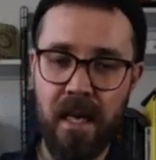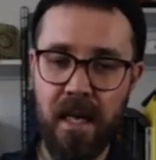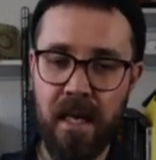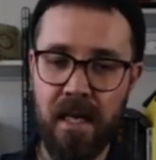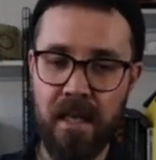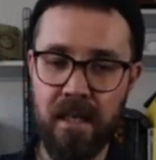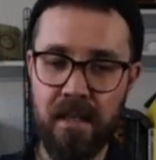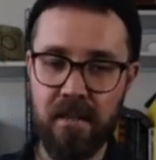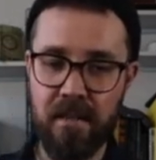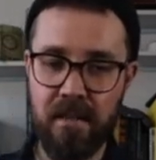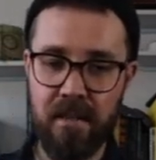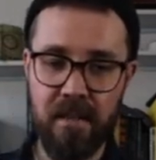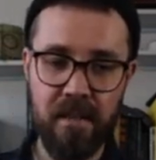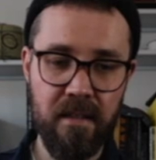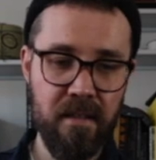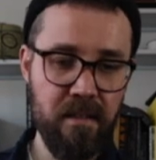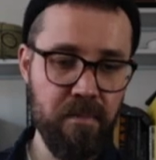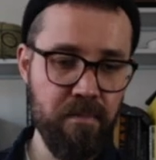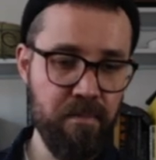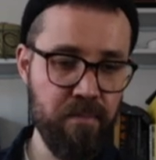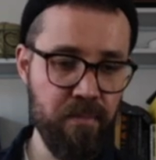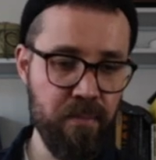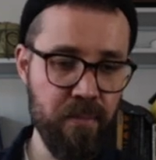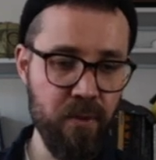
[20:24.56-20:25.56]
And
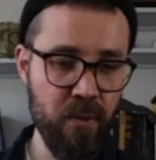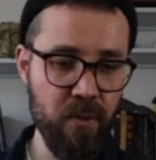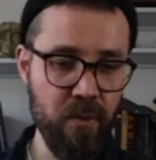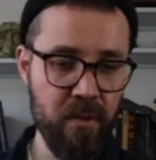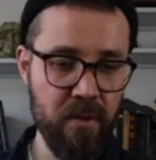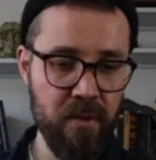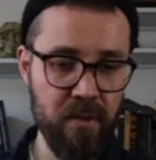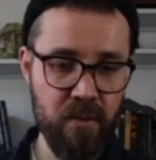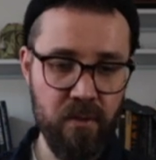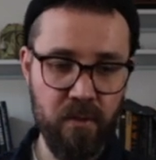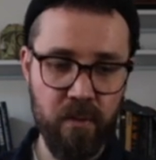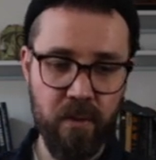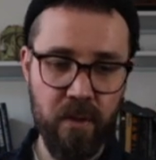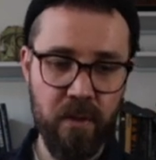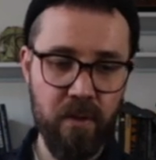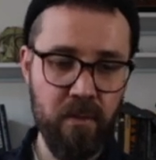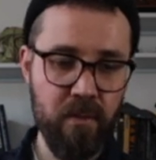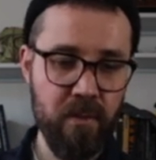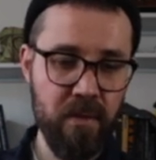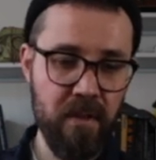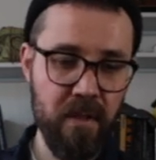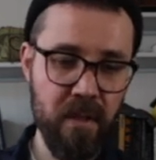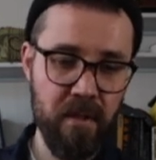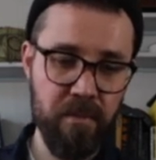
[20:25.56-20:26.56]
this broken twill
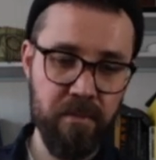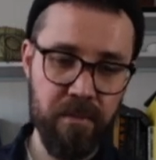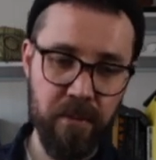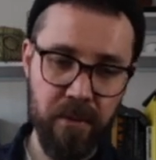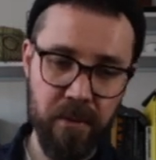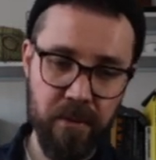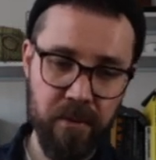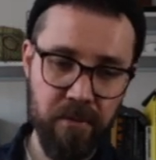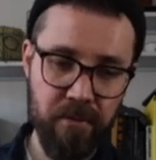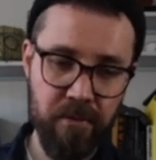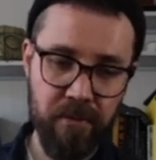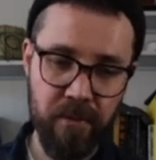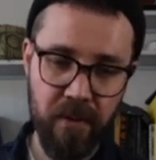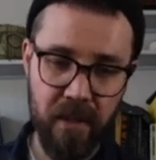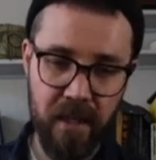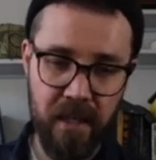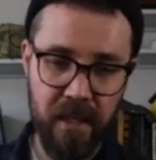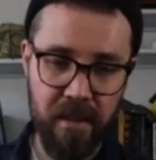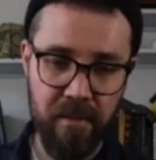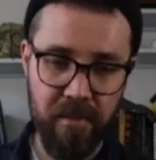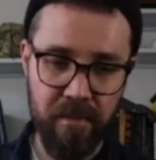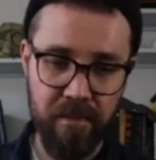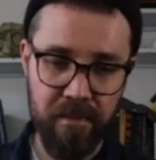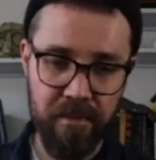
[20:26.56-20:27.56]
with a blue
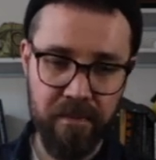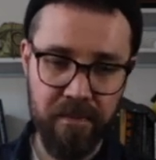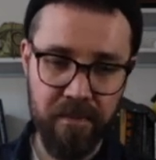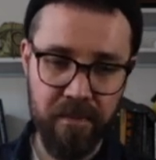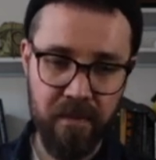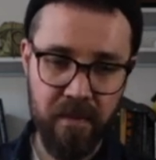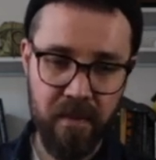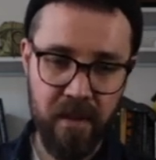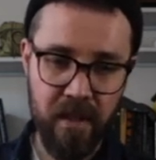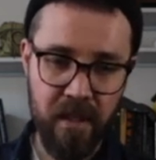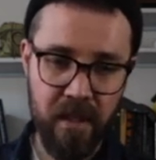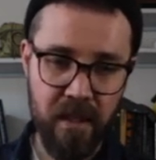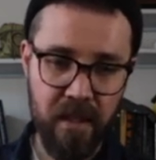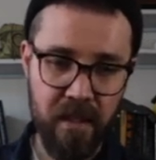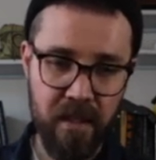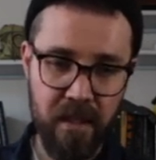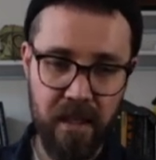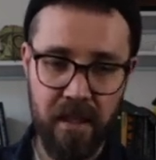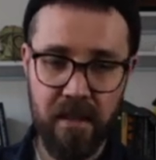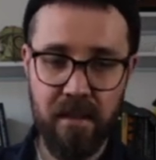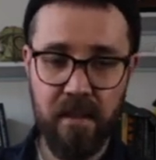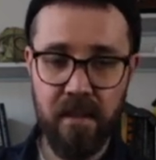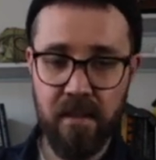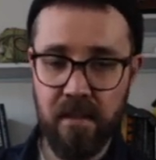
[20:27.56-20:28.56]
flame,
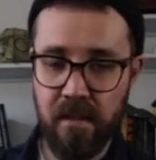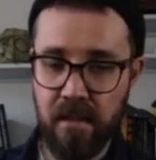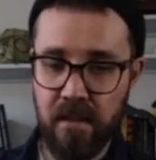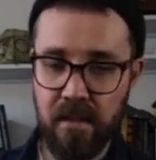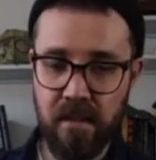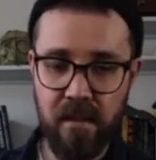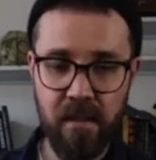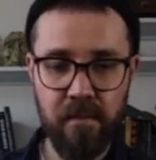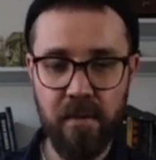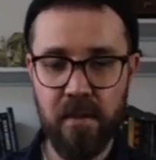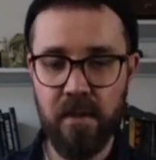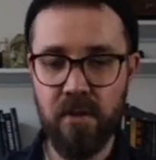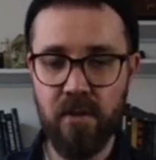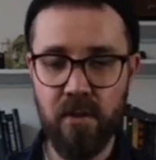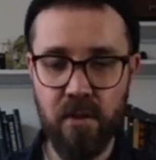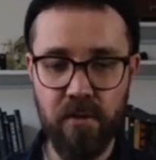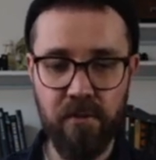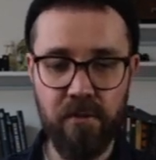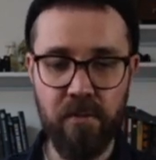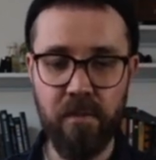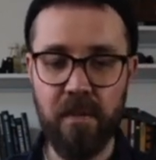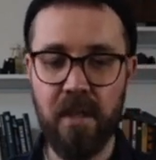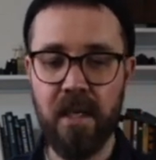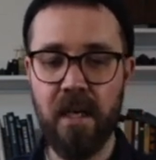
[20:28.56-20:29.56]
yeah, this is something new
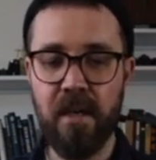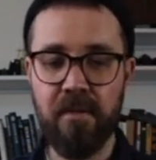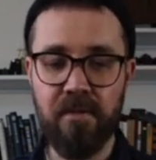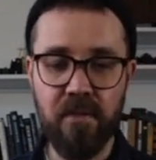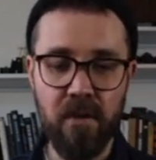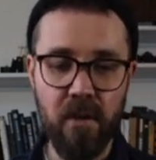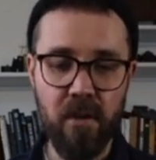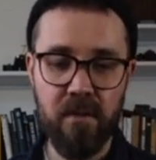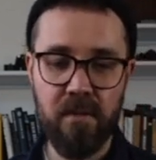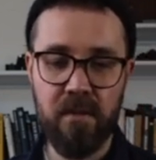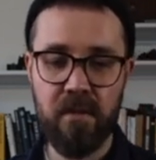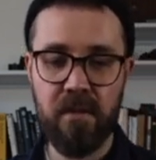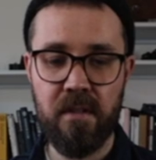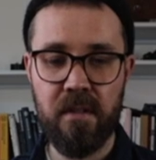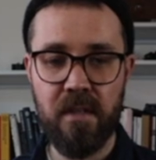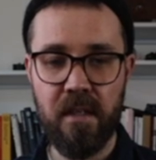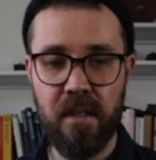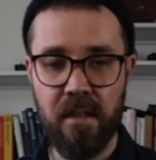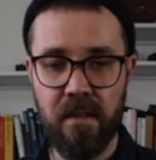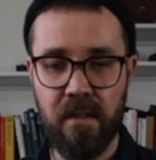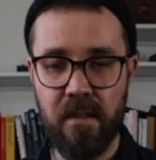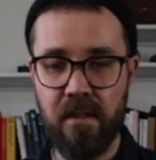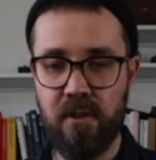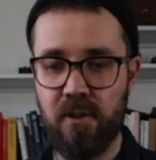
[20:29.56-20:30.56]
for me. I've not
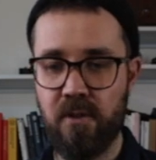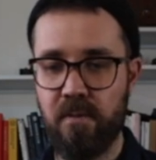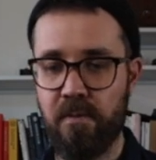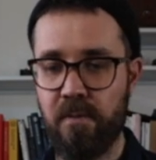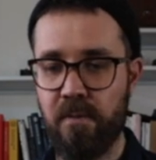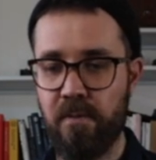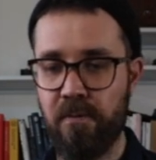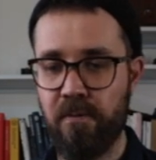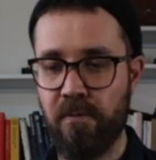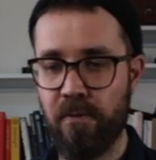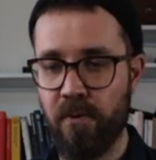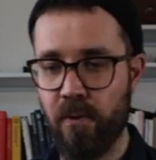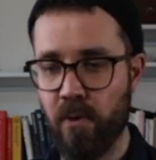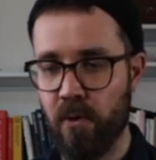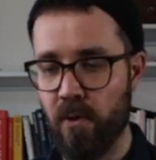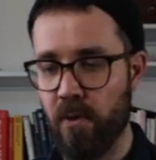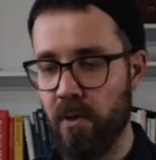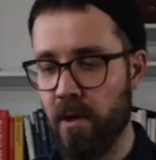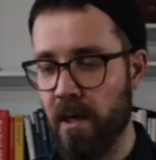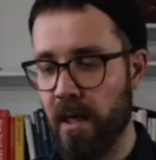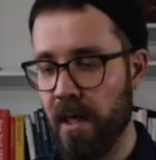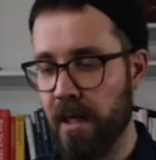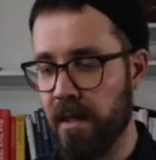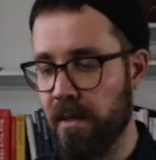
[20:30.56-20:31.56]
seen this
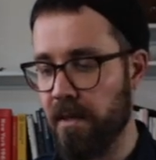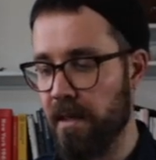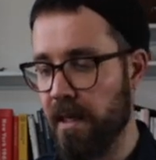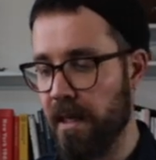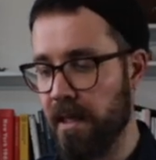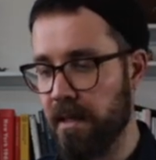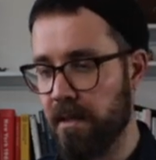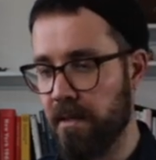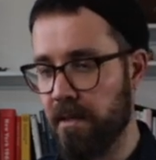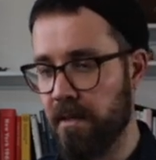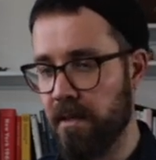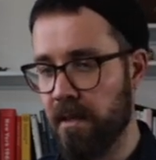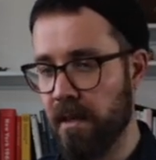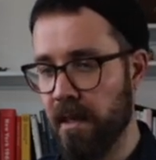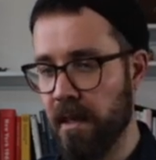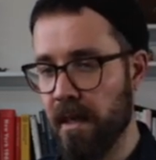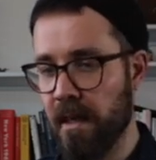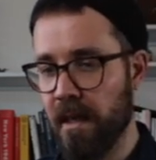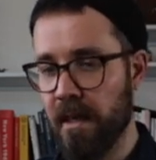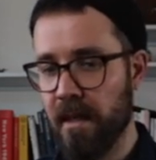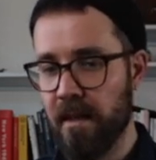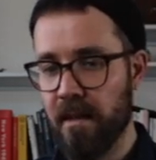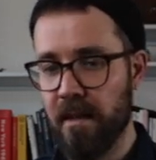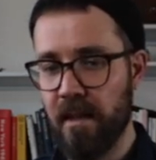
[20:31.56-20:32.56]
before, and that's
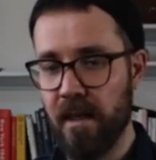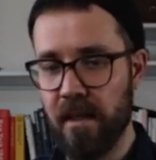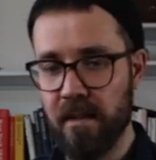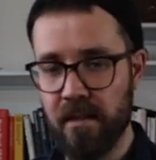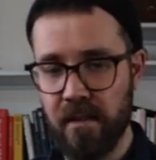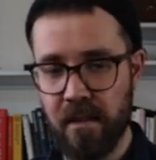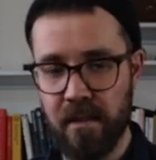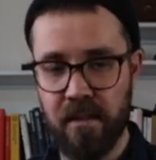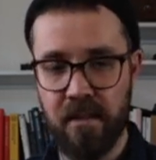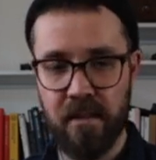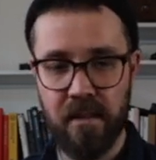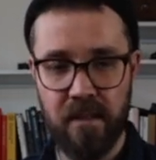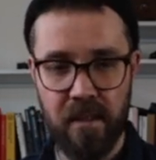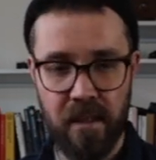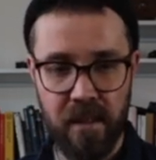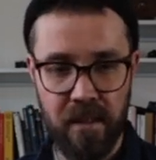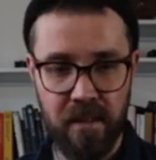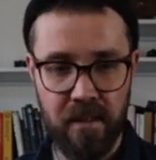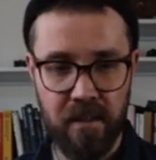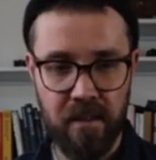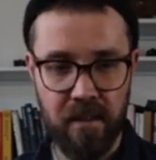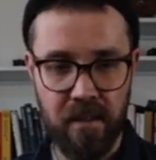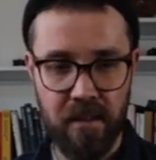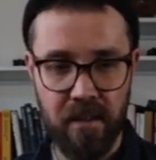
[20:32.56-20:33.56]

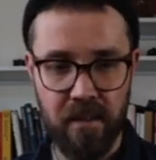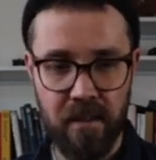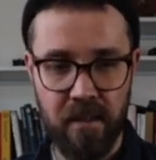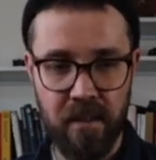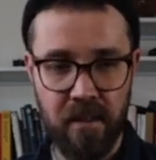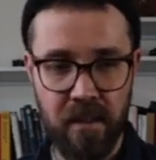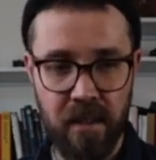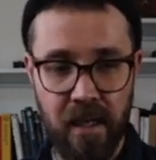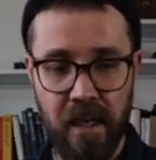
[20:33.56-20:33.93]
exciting.